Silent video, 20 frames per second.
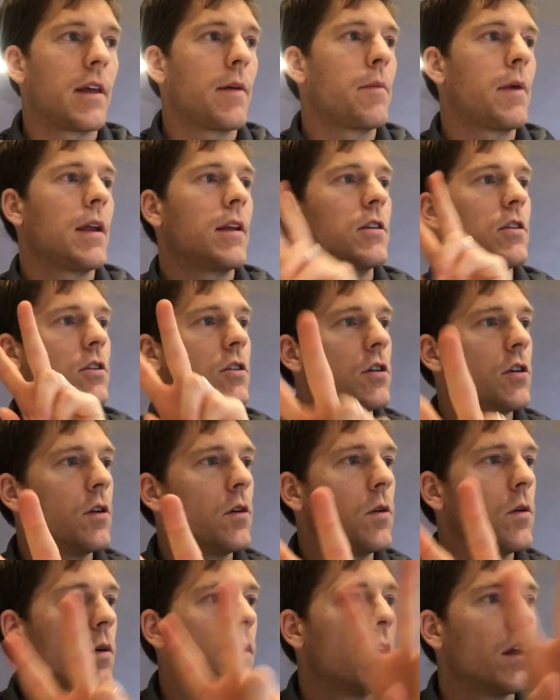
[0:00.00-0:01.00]
They made
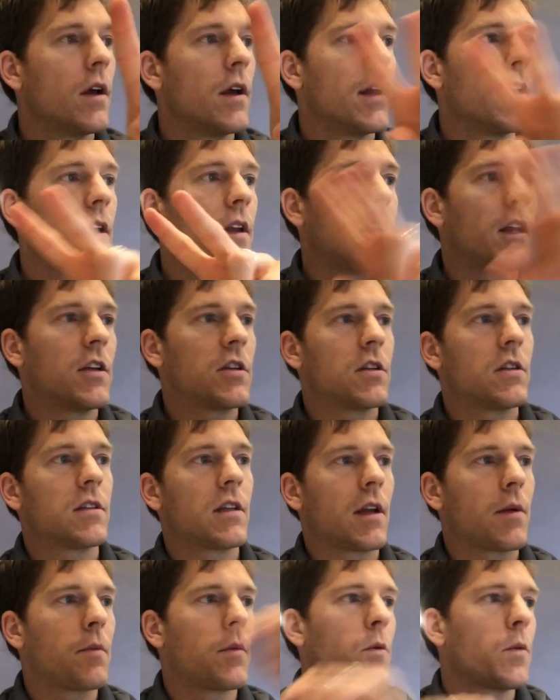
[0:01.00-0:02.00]
2
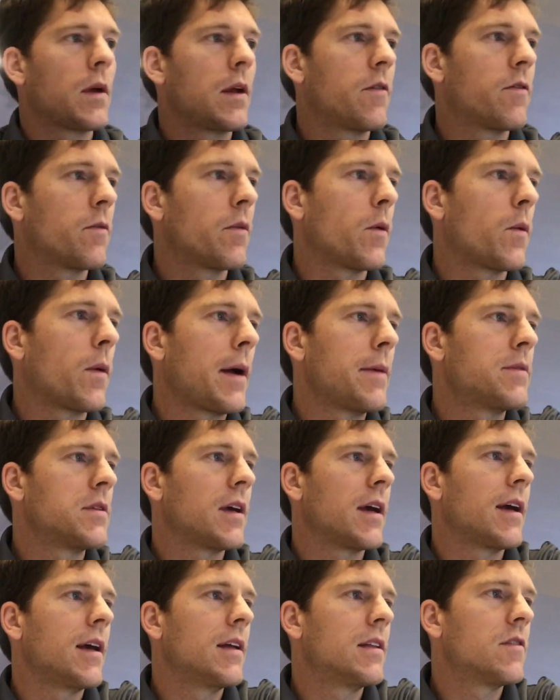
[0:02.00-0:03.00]
additions that I'm going to read from their
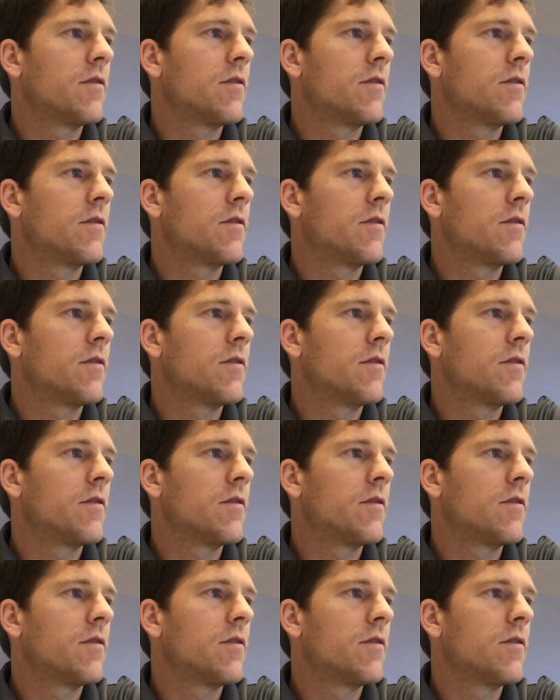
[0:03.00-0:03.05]
website.